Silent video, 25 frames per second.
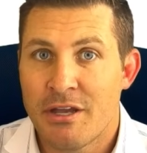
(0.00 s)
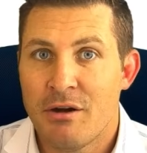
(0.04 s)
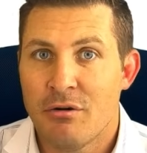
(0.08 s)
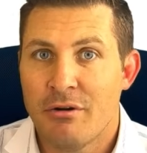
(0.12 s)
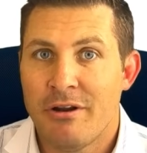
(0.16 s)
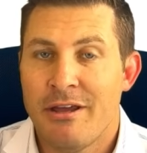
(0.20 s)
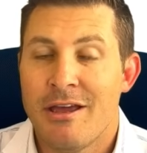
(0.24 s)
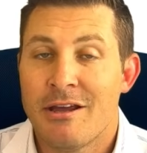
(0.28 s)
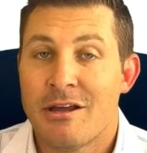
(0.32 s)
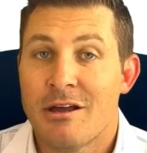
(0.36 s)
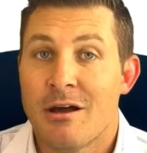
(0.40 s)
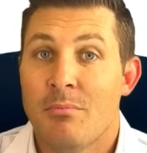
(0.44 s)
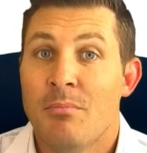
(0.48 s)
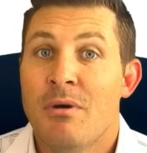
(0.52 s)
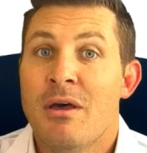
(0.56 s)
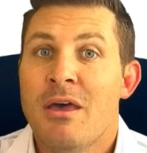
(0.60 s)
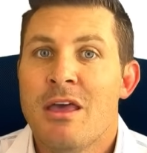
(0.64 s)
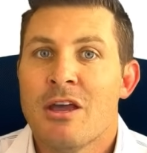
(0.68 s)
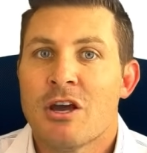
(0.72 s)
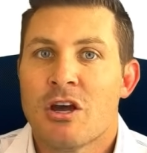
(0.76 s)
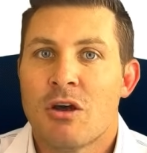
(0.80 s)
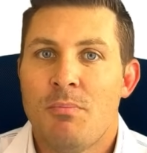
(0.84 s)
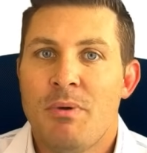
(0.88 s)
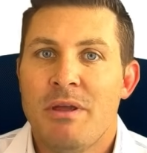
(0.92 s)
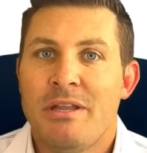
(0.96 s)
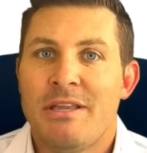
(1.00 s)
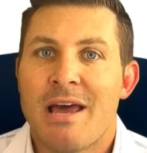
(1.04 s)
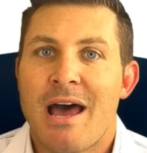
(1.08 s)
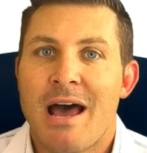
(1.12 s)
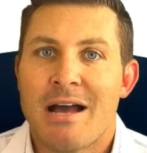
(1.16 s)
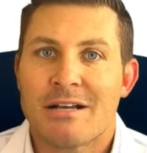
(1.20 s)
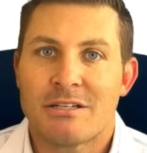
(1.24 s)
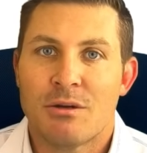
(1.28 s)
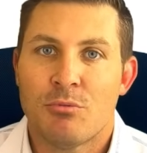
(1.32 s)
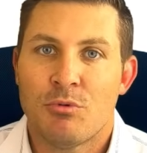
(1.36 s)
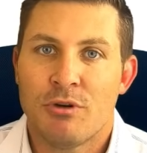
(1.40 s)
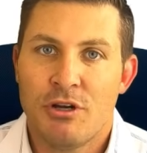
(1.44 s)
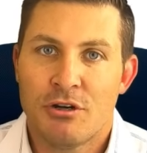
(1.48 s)
income could be
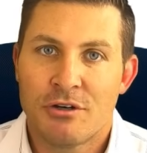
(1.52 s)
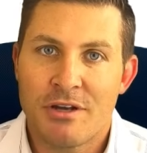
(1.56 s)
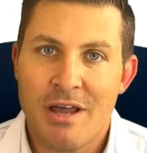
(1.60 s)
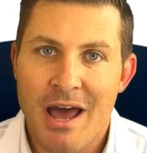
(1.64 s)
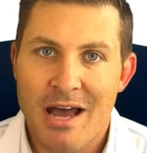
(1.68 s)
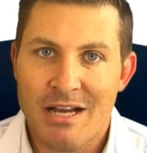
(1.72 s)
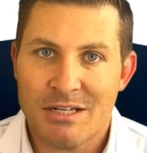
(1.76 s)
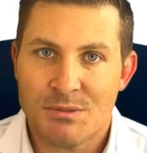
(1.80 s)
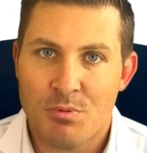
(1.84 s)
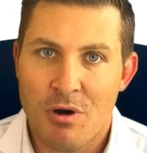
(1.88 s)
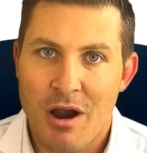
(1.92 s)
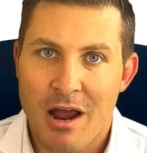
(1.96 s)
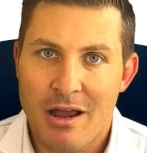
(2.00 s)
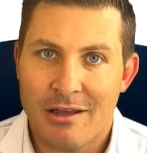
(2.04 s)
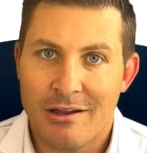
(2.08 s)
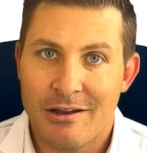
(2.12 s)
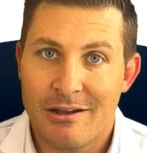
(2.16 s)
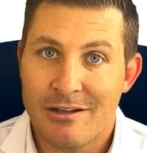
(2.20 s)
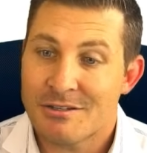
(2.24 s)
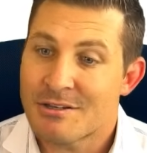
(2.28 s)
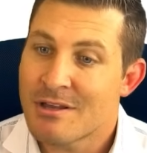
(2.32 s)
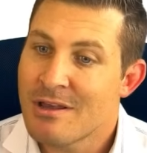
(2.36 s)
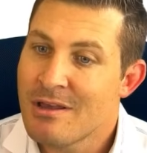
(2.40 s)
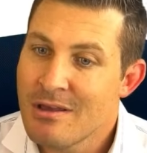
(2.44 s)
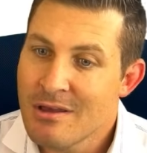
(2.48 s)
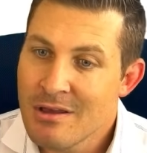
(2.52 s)
taxed at what your tax bracket is.